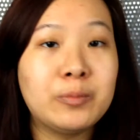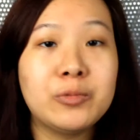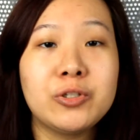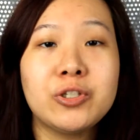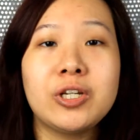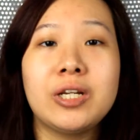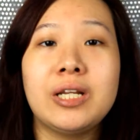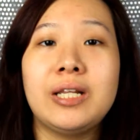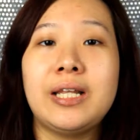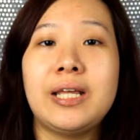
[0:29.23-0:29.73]
I'm
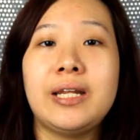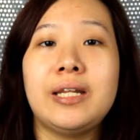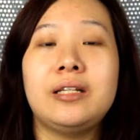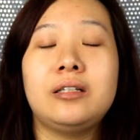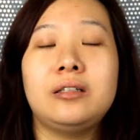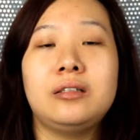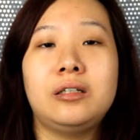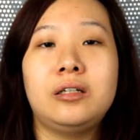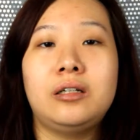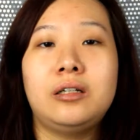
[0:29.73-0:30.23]
just gonna let
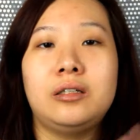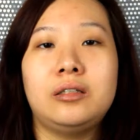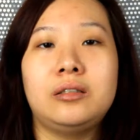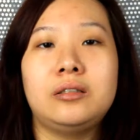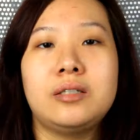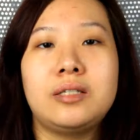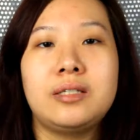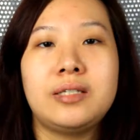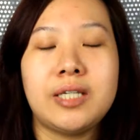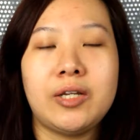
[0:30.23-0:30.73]
it
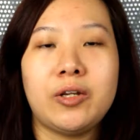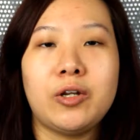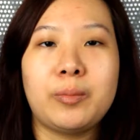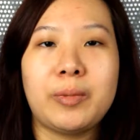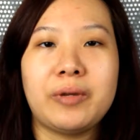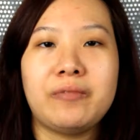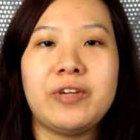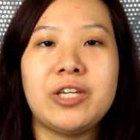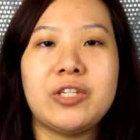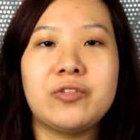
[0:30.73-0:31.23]
sit on
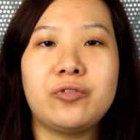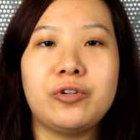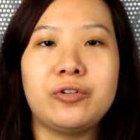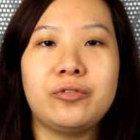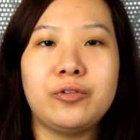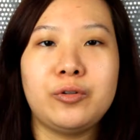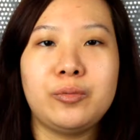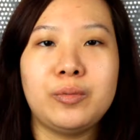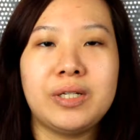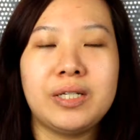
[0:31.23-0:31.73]
my face for a
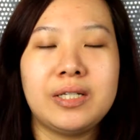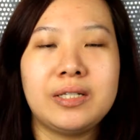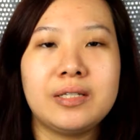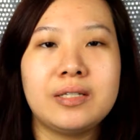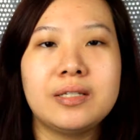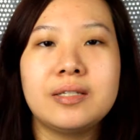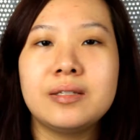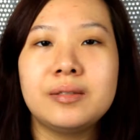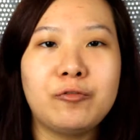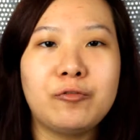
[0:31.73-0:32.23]
few
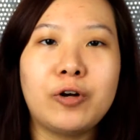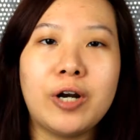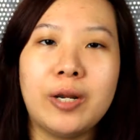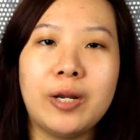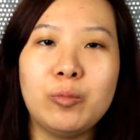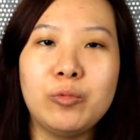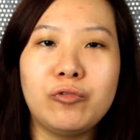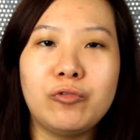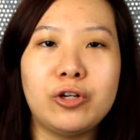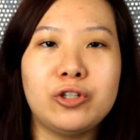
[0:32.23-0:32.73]
minutes before
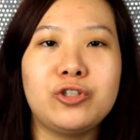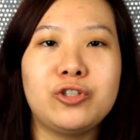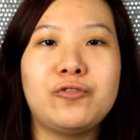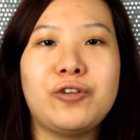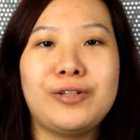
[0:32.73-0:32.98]
I move on to